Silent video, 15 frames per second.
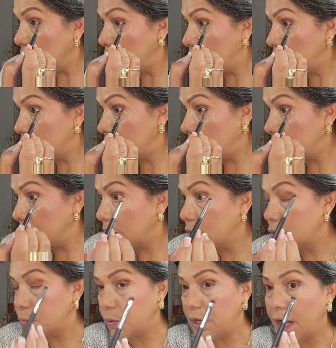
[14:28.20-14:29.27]
We start,
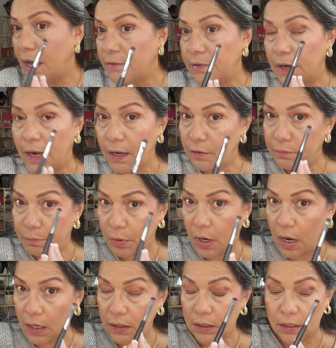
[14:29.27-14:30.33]
because we have a lot of
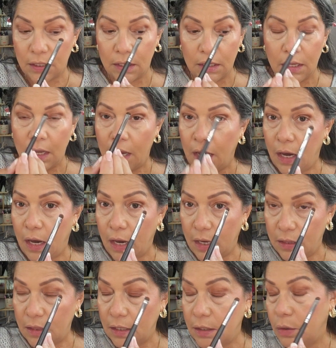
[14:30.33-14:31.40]
product
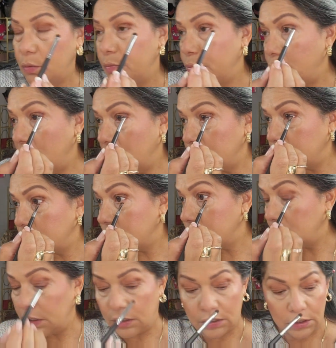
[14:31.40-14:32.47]
on the little
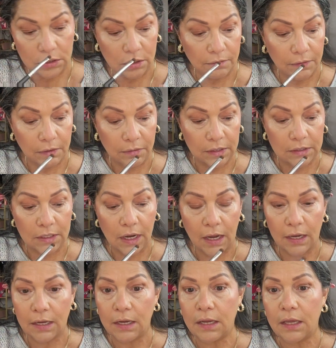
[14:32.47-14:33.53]
brush, and this is a very
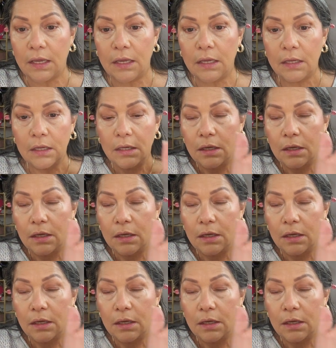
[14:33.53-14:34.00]
tiny,